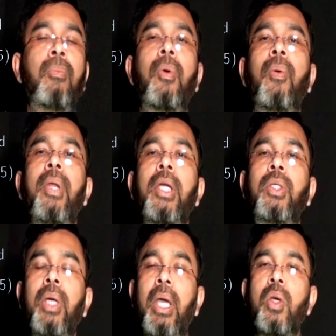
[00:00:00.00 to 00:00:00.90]
we need
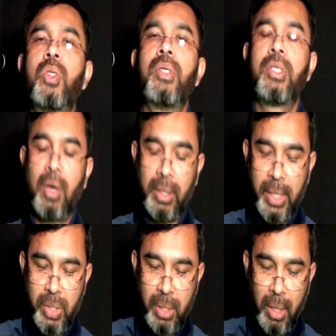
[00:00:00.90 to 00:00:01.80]
to use, which is called
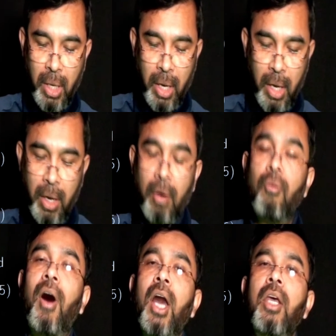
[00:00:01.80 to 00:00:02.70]
this
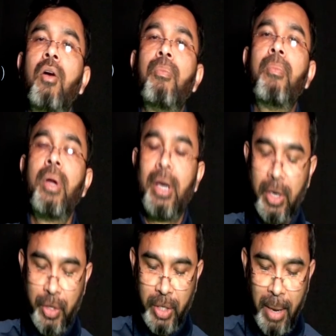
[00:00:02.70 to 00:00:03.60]
volume
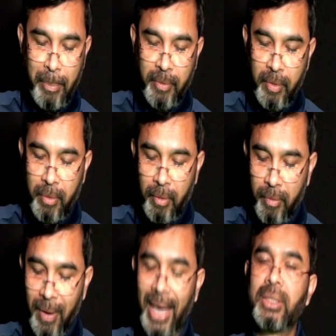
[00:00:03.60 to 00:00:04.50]
shape
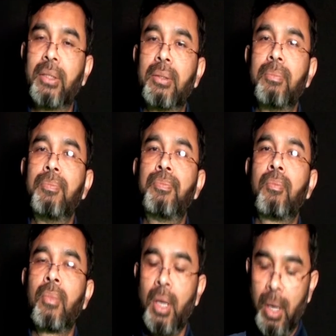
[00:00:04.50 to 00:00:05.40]
factor.
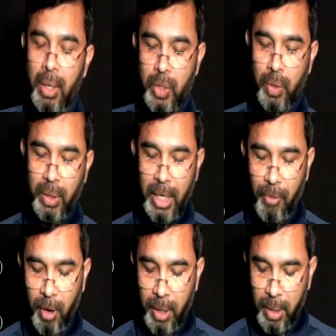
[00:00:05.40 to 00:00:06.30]
So you know that
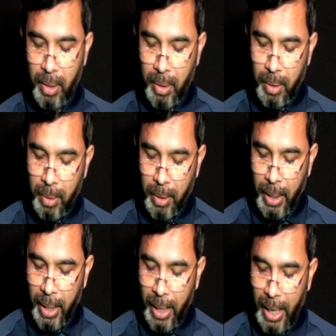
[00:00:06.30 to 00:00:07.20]
for
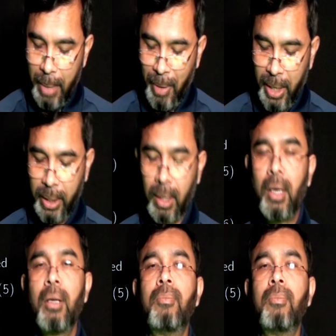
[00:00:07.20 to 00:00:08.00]
any particle,